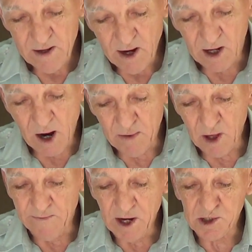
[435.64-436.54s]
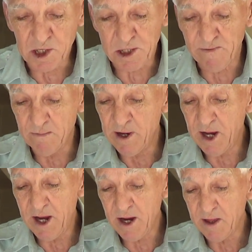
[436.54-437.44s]
a couple of inches from the
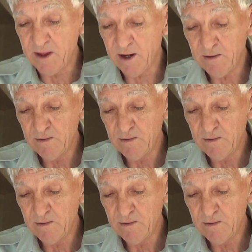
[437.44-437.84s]
end,